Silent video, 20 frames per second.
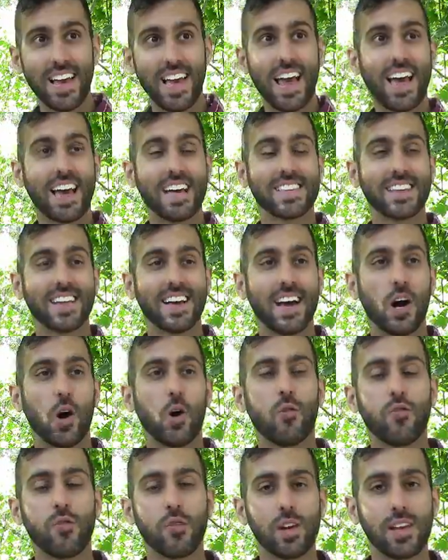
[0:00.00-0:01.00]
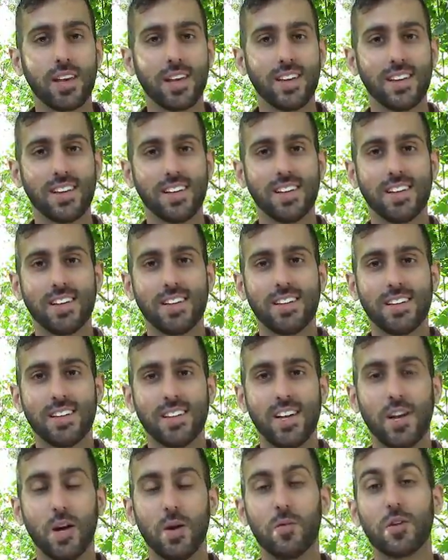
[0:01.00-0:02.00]
and uh, hopefully
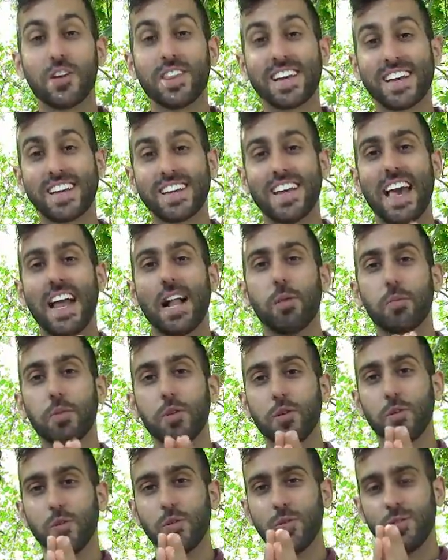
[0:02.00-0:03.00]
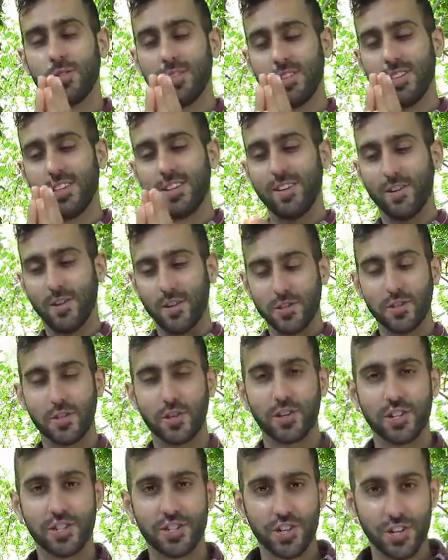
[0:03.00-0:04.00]
a lot more that can help you on
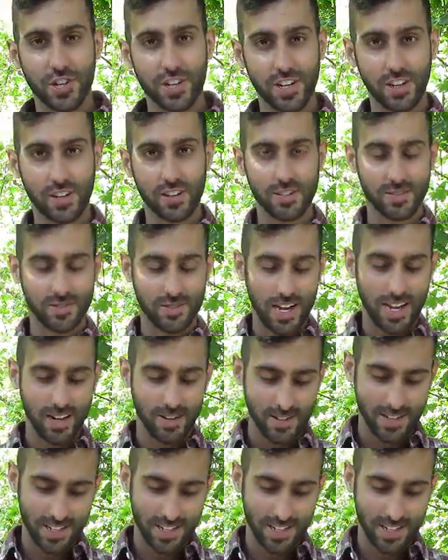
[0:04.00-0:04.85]
your journey. Right?